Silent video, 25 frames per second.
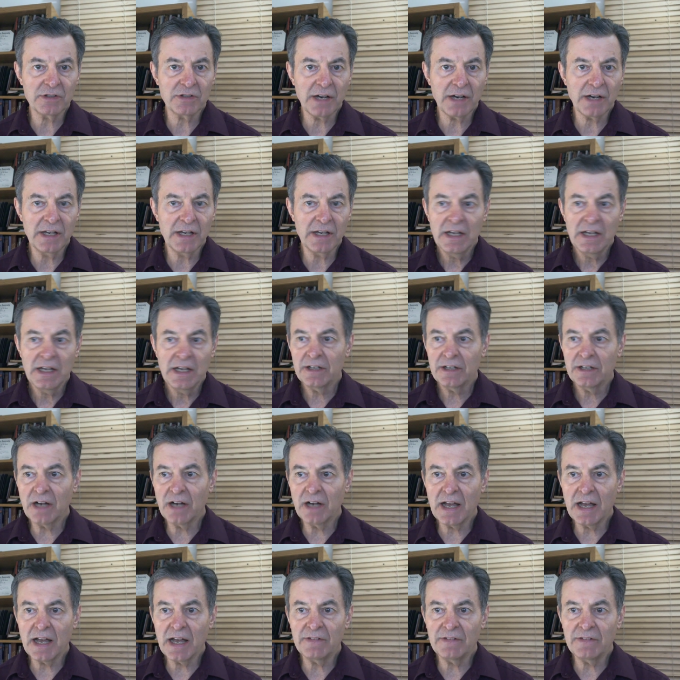dairy. You
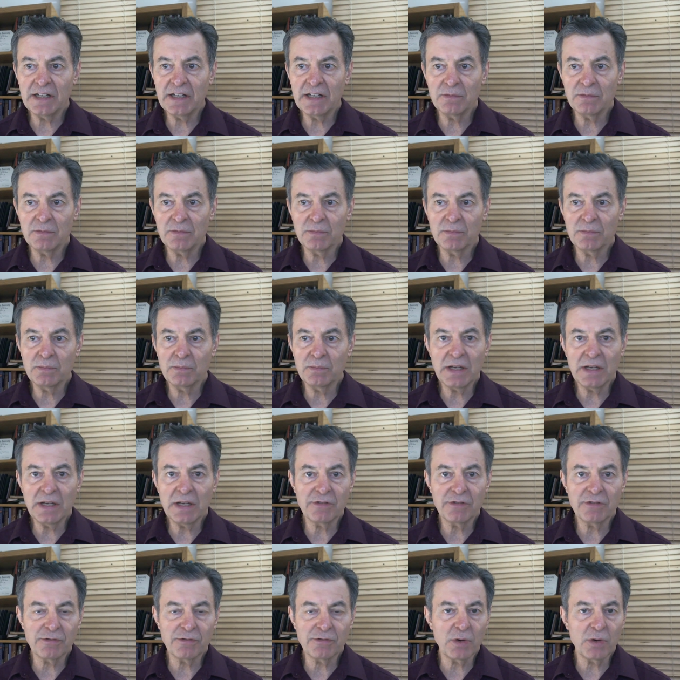know, I haven't eaten
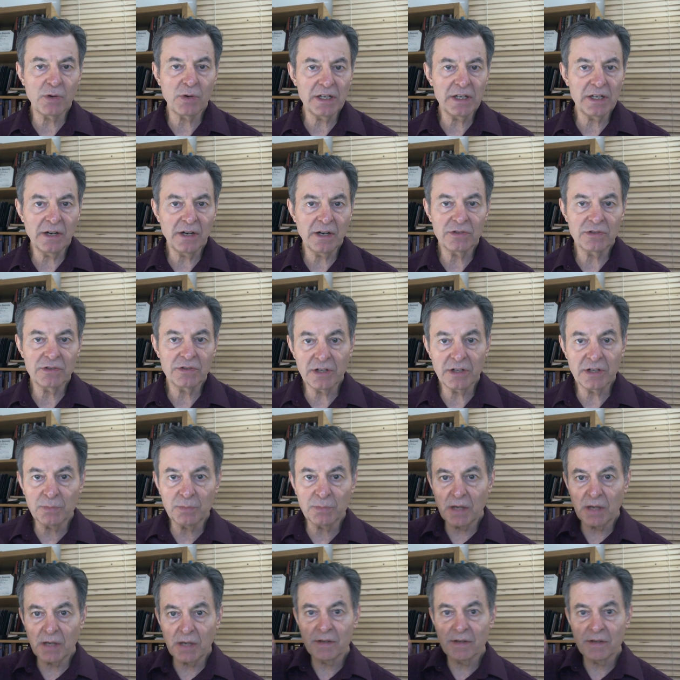meat for 40 years.
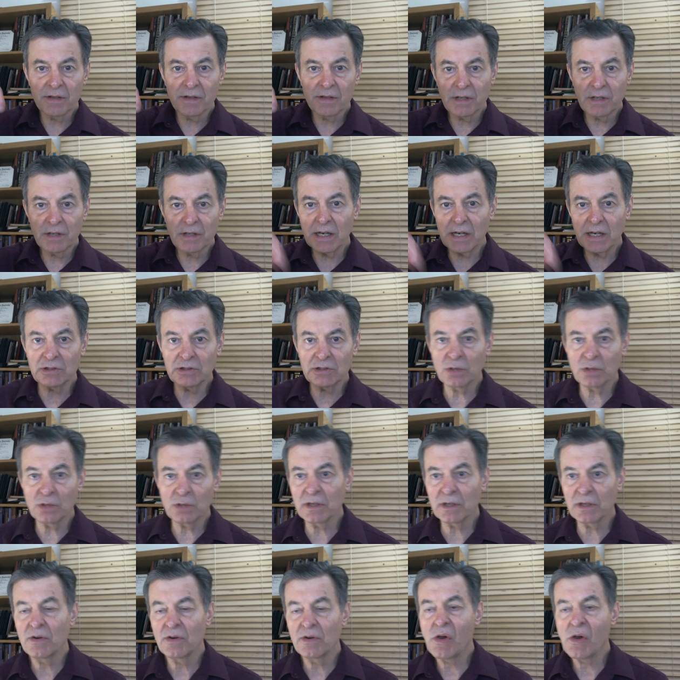This month,
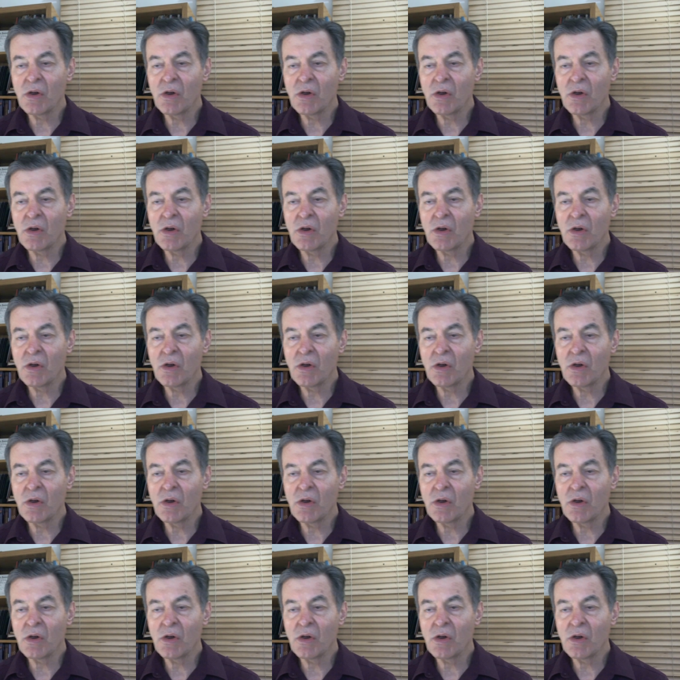October,